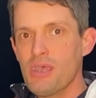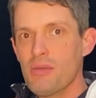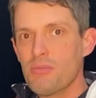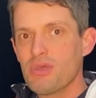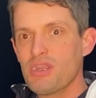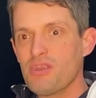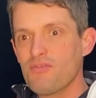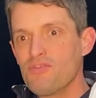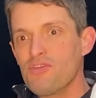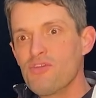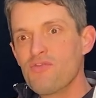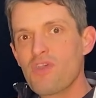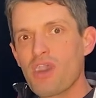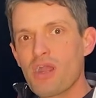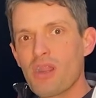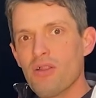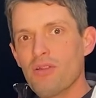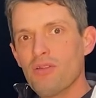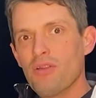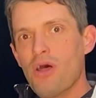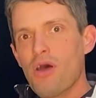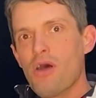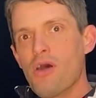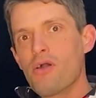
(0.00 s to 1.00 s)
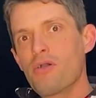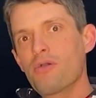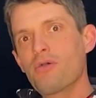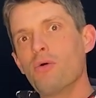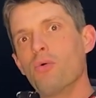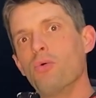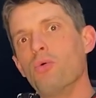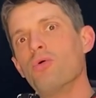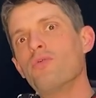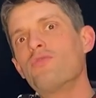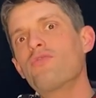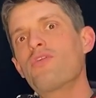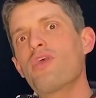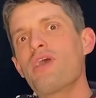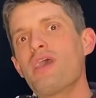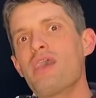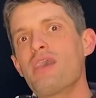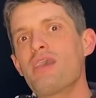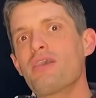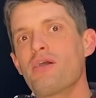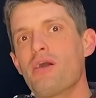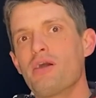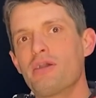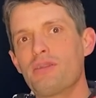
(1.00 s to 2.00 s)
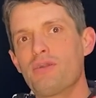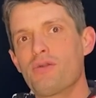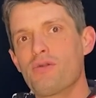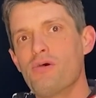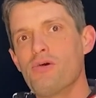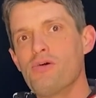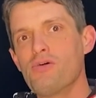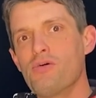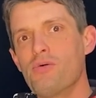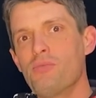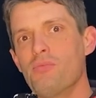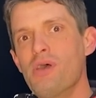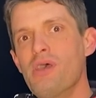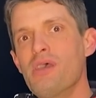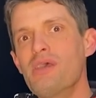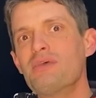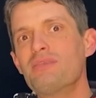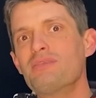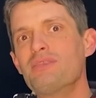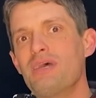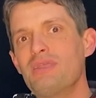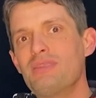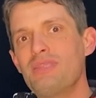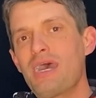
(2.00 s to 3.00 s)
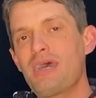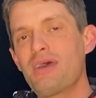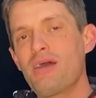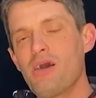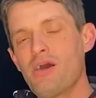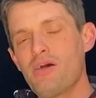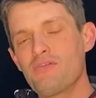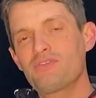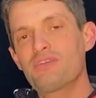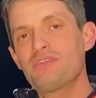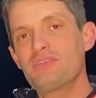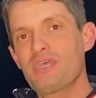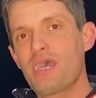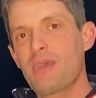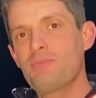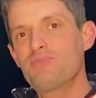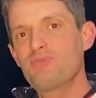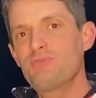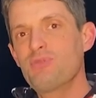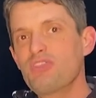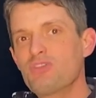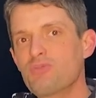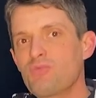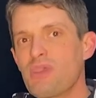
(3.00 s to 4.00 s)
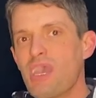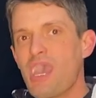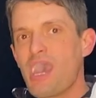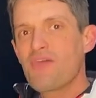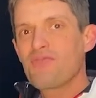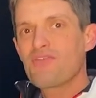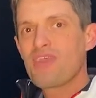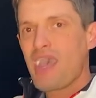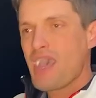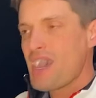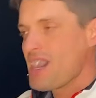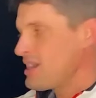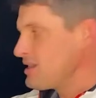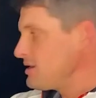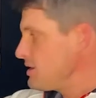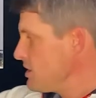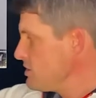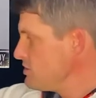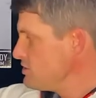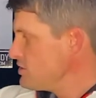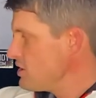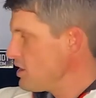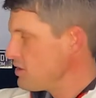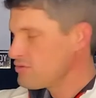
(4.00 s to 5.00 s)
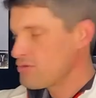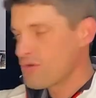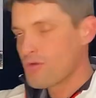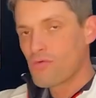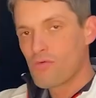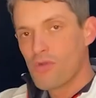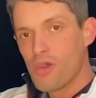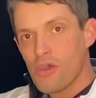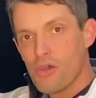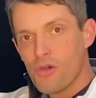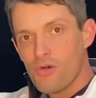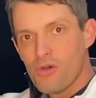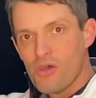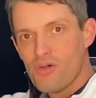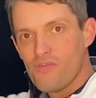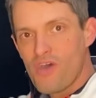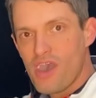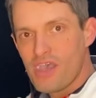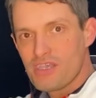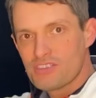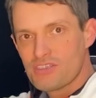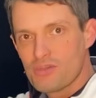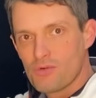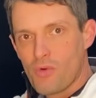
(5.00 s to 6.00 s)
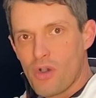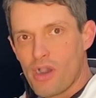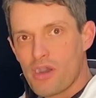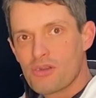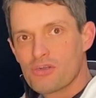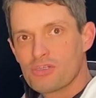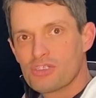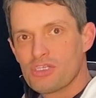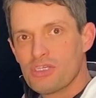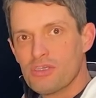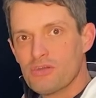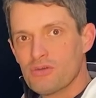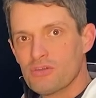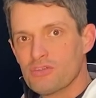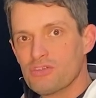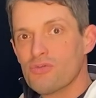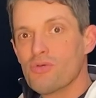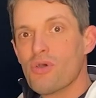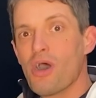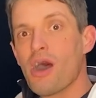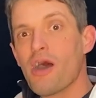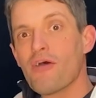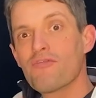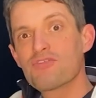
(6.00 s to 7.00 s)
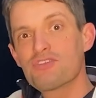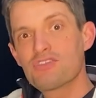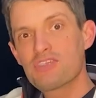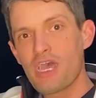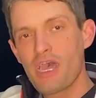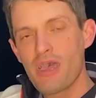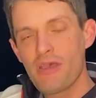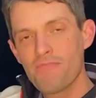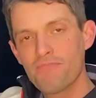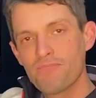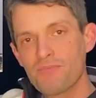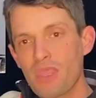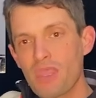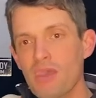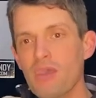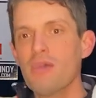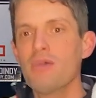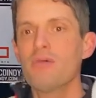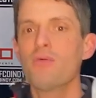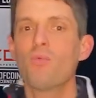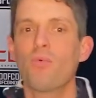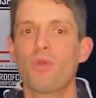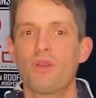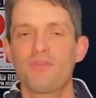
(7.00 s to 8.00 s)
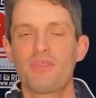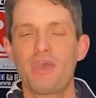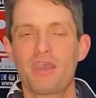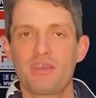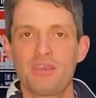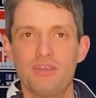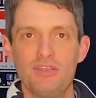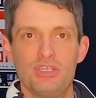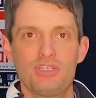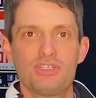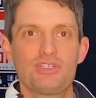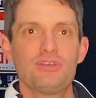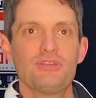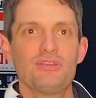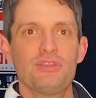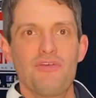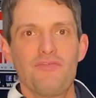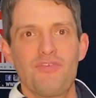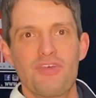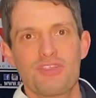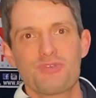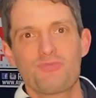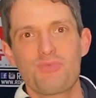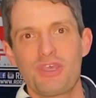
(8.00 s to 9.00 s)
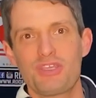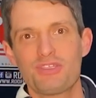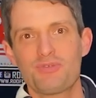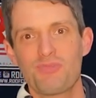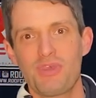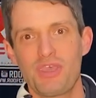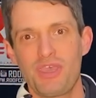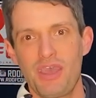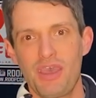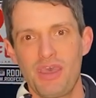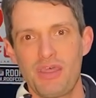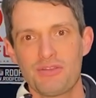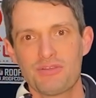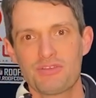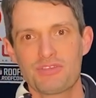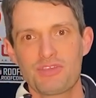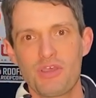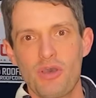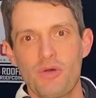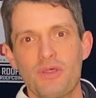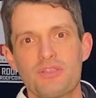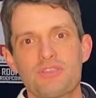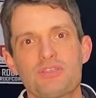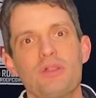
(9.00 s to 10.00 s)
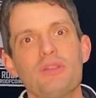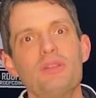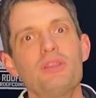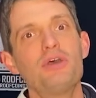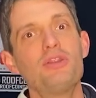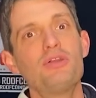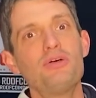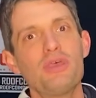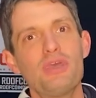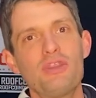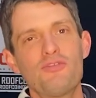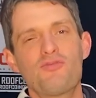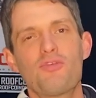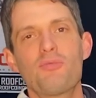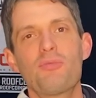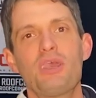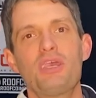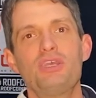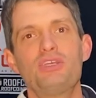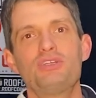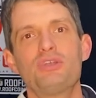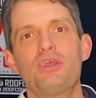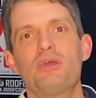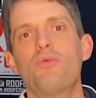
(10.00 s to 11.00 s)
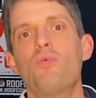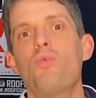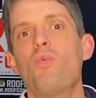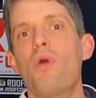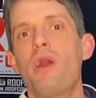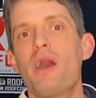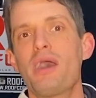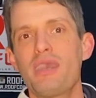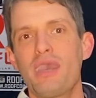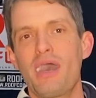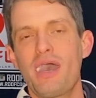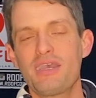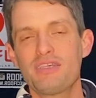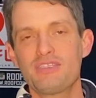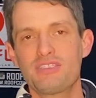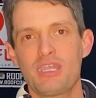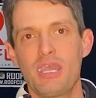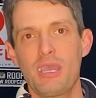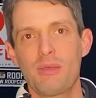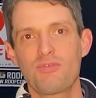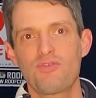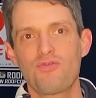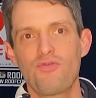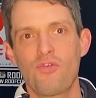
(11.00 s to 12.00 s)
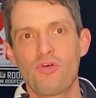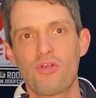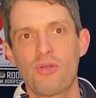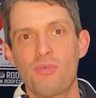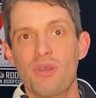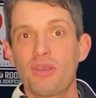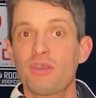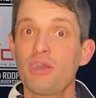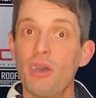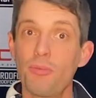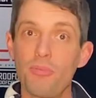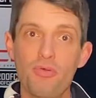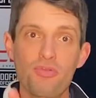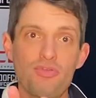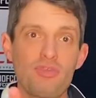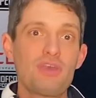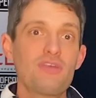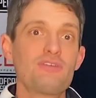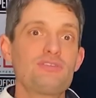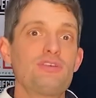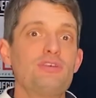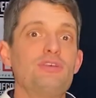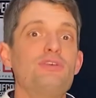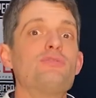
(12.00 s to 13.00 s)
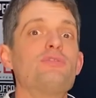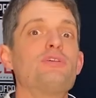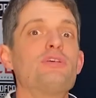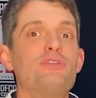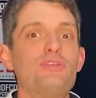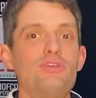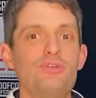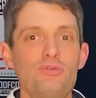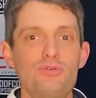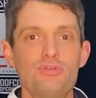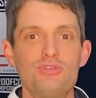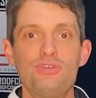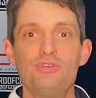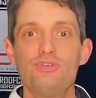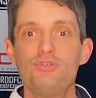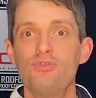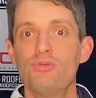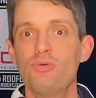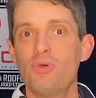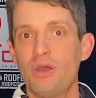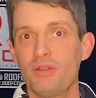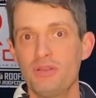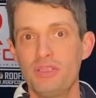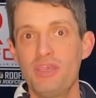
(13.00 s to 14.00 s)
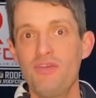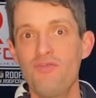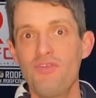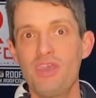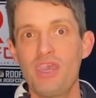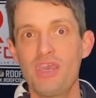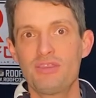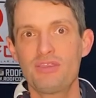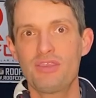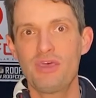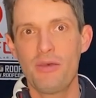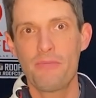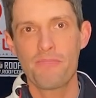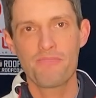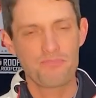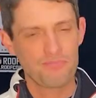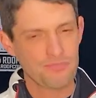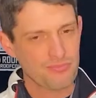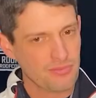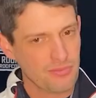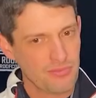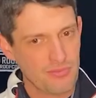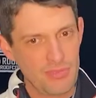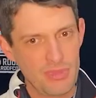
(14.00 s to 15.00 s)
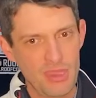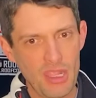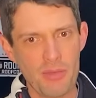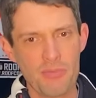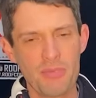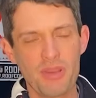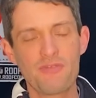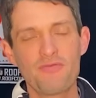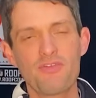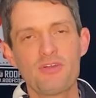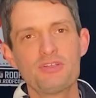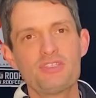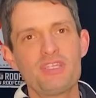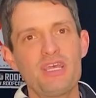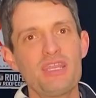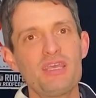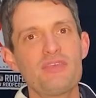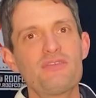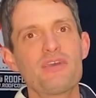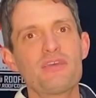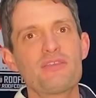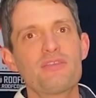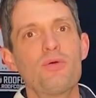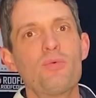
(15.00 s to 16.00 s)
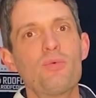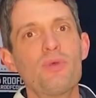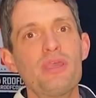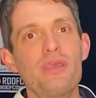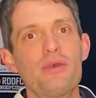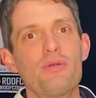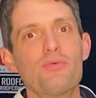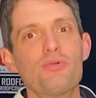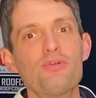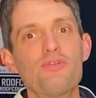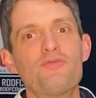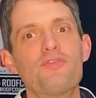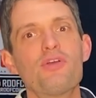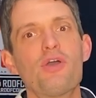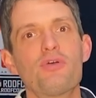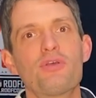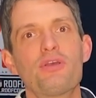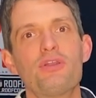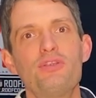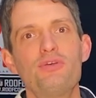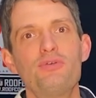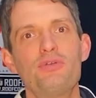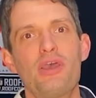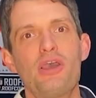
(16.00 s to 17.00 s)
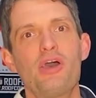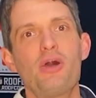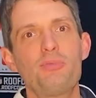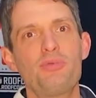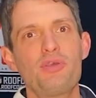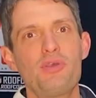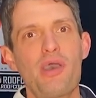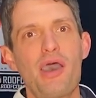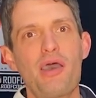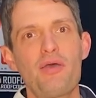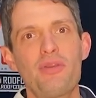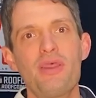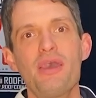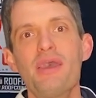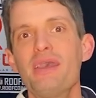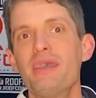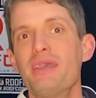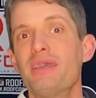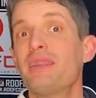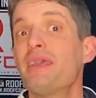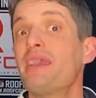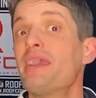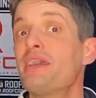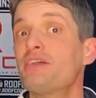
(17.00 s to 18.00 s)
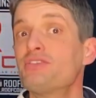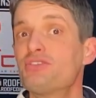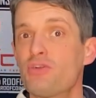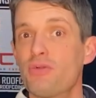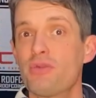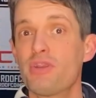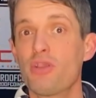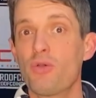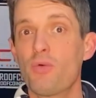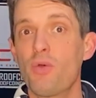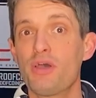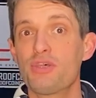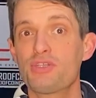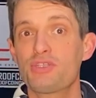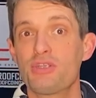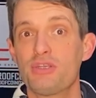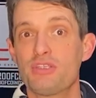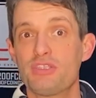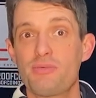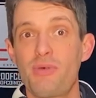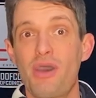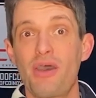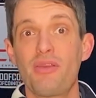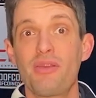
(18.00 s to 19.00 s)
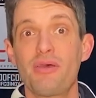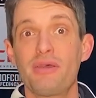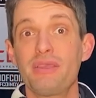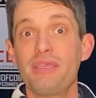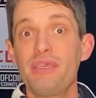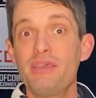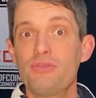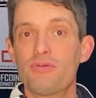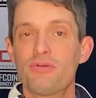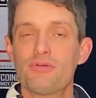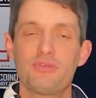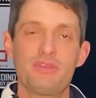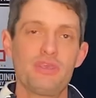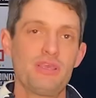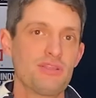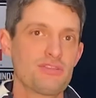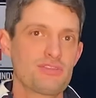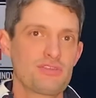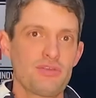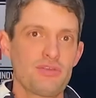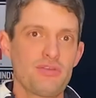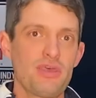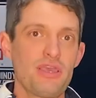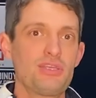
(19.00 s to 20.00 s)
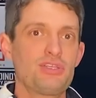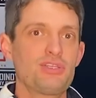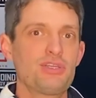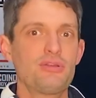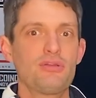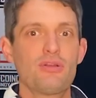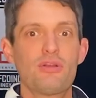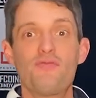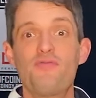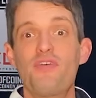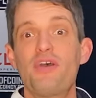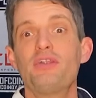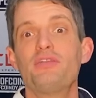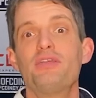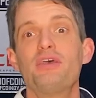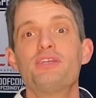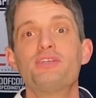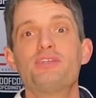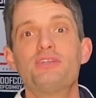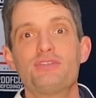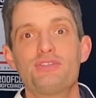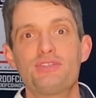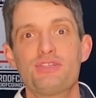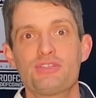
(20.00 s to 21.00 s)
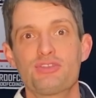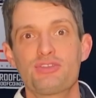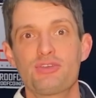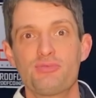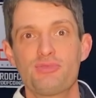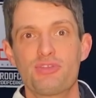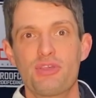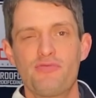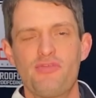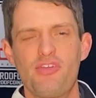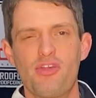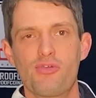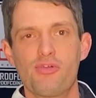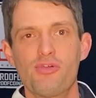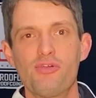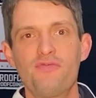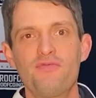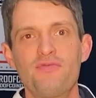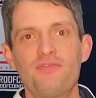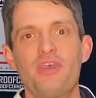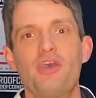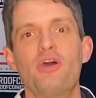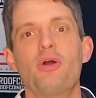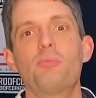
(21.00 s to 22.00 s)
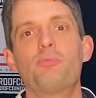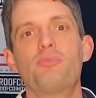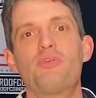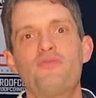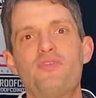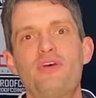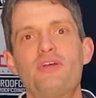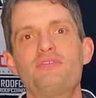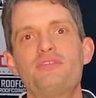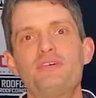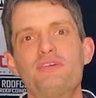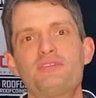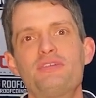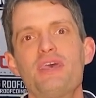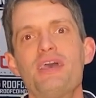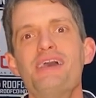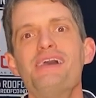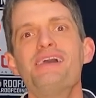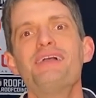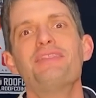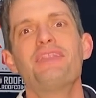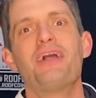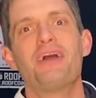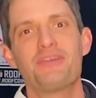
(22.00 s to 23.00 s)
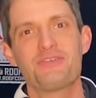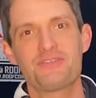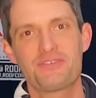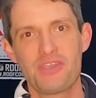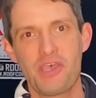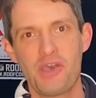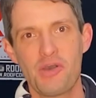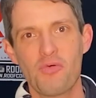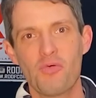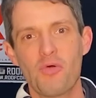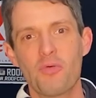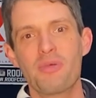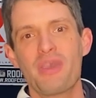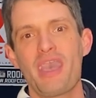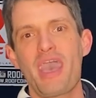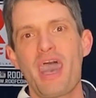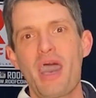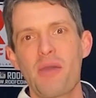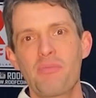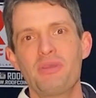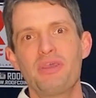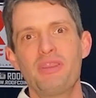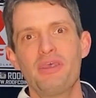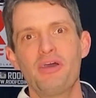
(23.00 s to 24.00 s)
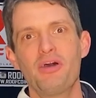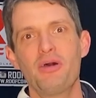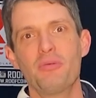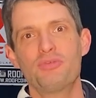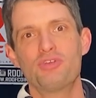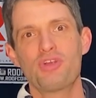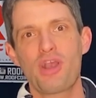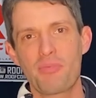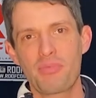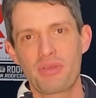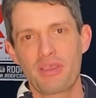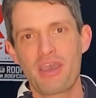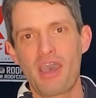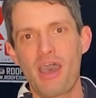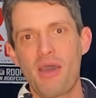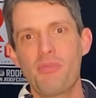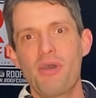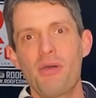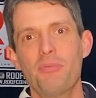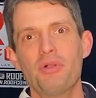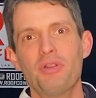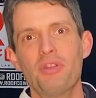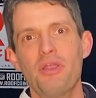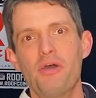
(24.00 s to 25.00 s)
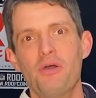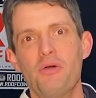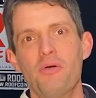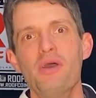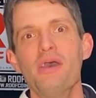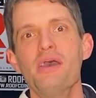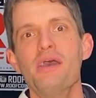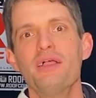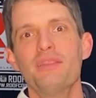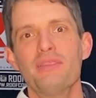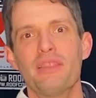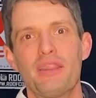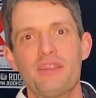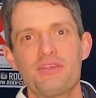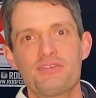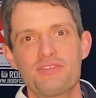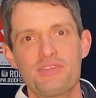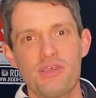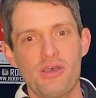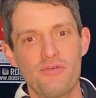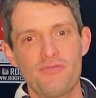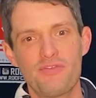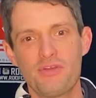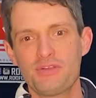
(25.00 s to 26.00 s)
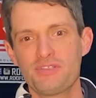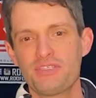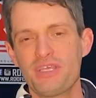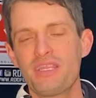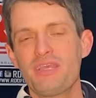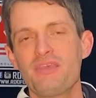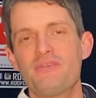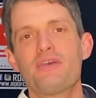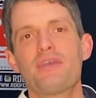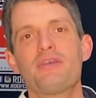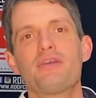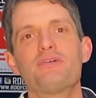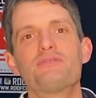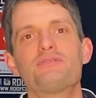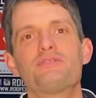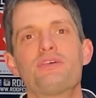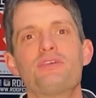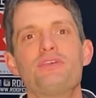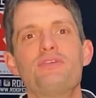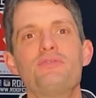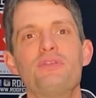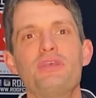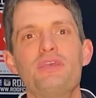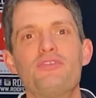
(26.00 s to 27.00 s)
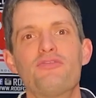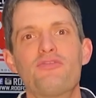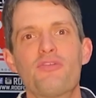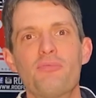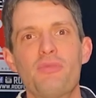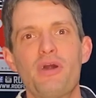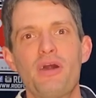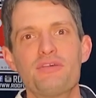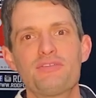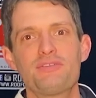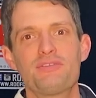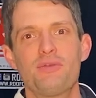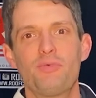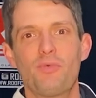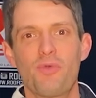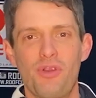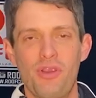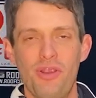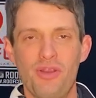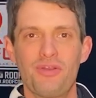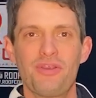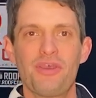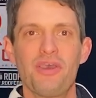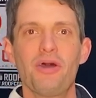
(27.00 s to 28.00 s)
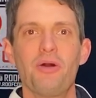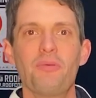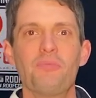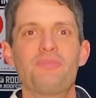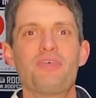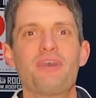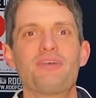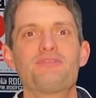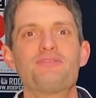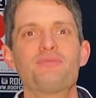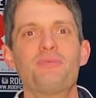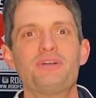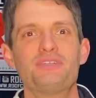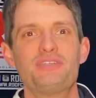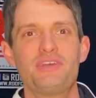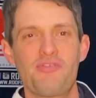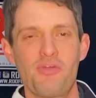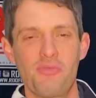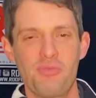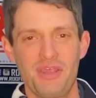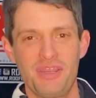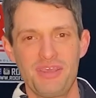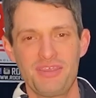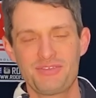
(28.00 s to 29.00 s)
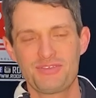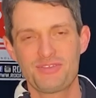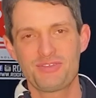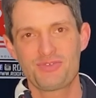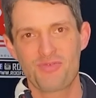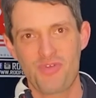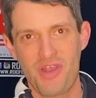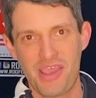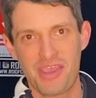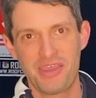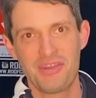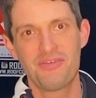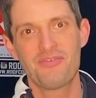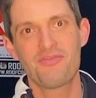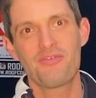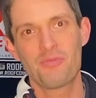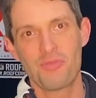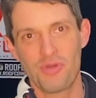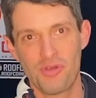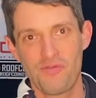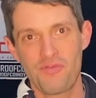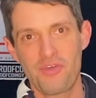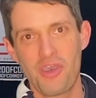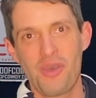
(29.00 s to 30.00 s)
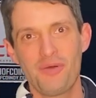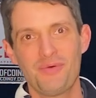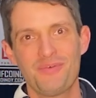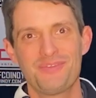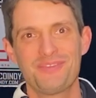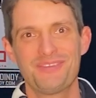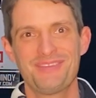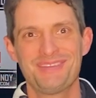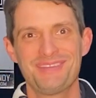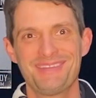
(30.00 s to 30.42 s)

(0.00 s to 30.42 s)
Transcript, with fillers: That if you've got a long overhang on your home, then that oftentimes means we have to add another row of ice and water shield to offset where that conditioned living space begins. So it's a little information on why ice dams form, a couple things that you can do to alleviate them, but if there's anything that we at Roofco can do to help you out and answer any questions about either the insulation or ventilation systems of your roof to help prevent this, let us know. We'll be happy to help. Drop a comment below. Let us know if there's anything else that you need from us, and we're here to help. Thanks so much, everybody. This is Ryan from Roofco.